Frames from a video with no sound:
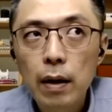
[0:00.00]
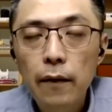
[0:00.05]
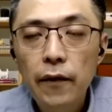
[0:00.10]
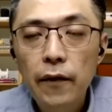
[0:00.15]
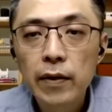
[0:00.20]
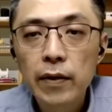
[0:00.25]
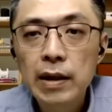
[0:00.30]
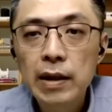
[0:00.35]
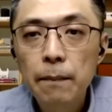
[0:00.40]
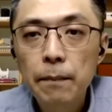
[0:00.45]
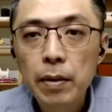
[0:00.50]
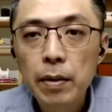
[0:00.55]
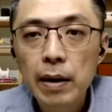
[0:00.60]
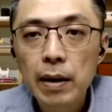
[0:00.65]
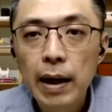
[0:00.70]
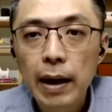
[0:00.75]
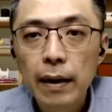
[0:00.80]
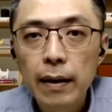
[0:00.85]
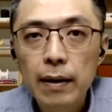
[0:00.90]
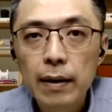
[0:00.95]
For example,
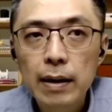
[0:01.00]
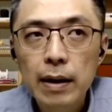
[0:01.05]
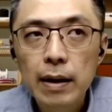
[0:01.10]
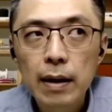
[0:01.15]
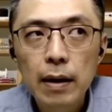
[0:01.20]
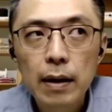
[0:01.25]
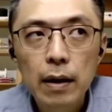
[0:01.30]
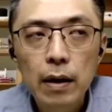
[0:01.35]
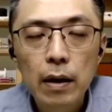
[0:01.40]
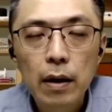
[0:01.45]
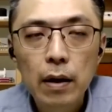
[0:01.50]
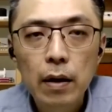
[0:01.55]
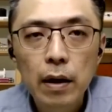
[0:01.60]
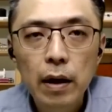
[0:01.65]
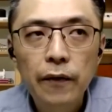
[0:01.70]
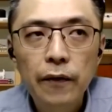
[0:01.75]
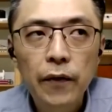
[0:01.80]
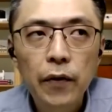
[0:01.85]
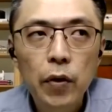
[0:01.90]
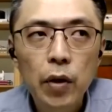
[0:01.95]
like
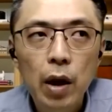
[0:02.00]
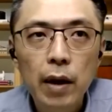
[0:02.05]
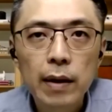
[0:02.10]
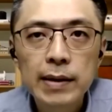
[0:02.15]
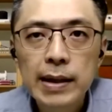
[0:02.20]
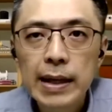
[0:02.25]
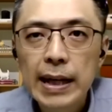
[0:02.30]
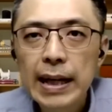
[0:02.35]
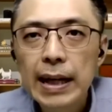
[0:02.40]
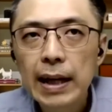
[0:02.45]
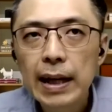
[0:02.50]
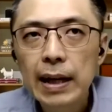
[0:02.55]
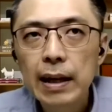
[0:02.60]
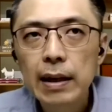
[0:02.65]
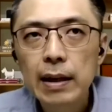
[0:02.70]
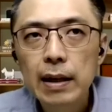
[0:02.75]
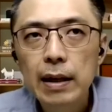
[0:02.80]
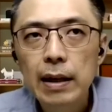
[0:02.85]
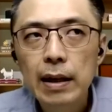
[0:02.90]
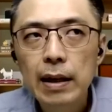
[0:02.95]
if you are staying in
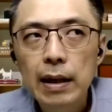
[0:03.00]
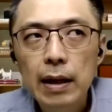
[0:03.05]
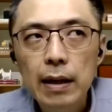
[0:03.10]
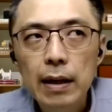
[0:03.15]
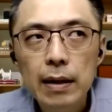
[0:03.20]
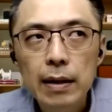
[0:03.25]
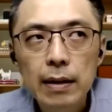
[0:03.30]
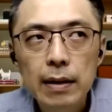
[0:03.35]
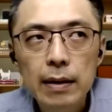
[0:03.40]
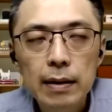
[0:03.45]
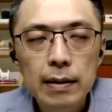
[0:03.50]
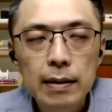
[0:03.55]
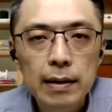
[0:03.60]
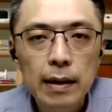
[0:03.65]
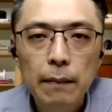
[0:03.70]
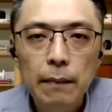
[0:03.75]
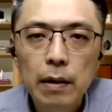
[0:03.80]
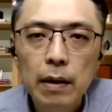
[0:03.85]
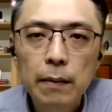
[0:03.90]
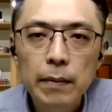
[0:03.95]
the
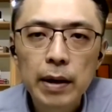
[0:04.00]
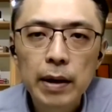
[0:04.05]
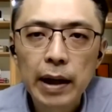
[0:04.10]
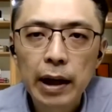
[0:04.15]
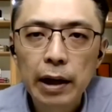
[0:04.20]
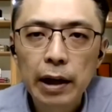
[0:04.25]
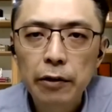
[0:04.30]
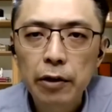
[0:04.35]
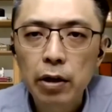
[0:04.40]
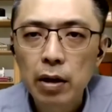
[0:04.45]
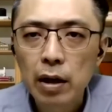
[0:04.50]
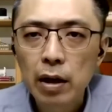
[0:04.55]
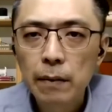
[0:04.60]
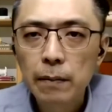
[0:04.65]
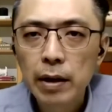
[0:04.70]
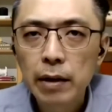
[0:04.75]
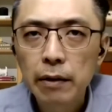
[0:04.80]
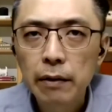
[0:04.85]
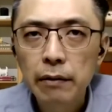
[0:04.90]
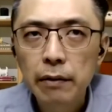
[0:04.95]
suburban area or
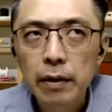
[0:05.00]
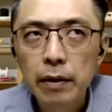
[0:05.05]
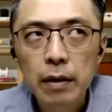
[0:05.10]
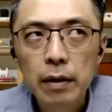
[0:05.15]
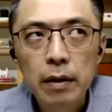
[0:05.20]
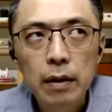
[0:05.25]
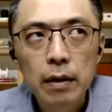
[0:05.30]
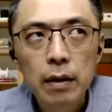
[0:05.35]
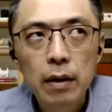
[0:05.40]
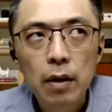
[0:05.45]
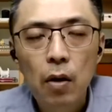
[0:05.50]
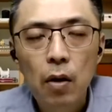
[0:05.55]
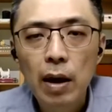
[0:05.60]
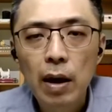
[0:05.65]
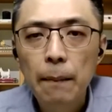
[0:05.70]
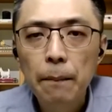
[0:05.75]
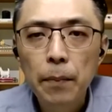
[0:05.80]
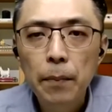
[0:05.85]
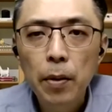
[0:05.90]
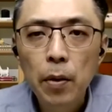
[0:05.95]
urban area or
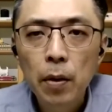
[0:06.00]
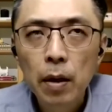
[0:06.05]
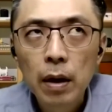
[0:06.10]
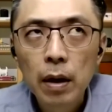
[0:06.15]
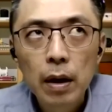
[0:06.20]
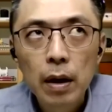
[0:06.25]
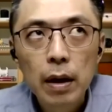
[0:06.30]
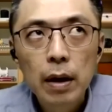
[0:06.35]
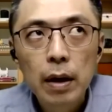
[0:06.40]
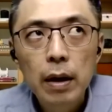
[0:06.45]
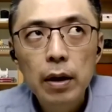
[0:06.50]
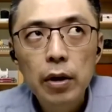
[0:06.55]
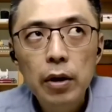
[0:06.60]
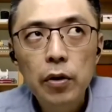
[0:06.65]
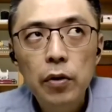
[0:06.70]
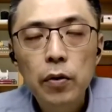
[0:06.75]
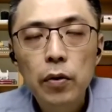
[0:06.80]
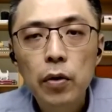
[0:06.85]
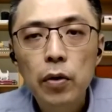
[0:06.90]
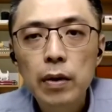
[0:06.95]
kampong,
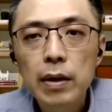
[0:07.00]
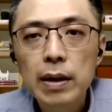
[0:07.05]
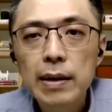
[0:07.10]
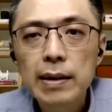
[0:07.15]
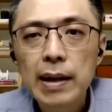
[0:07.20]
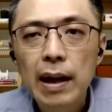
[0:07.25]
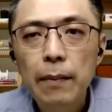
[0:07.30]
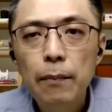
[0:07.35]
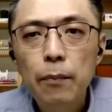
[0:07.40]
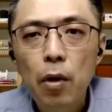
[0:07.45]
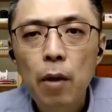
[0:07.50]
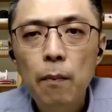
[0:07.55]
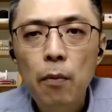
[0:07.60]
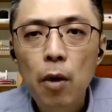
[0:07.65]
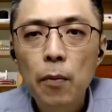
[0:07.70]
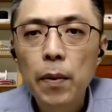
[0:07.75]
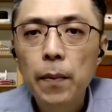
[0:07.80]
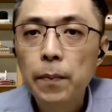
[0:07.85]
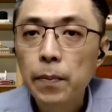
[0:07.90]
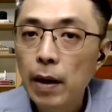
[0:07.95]
you notice that more and
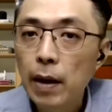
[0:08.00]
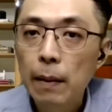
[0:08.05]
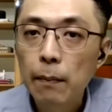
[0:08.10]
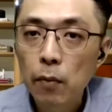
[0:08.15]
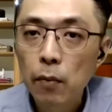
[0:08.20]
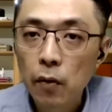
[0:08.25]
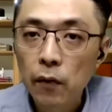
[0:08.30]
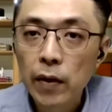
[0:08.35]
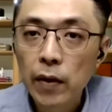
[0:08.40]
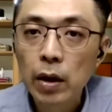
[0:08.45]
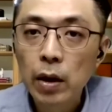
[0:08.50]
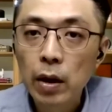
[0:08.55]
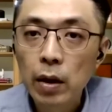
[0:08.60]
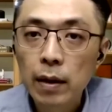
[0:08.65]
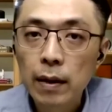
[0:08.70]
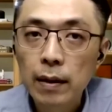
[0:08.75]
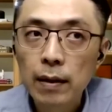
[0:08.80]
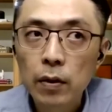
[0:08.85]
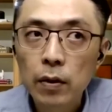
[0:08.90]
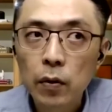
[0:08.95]
more people are moving
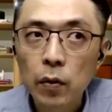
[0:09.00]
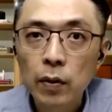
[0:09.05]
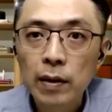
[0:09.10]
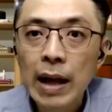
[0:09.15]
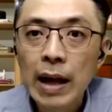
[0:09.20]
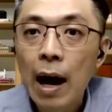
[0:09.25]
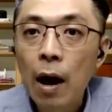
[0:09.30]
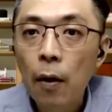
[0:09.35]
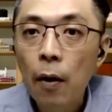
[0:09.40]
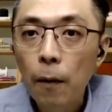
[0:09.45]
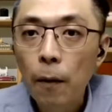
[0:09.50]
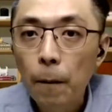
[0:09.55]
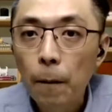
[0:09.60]
to town,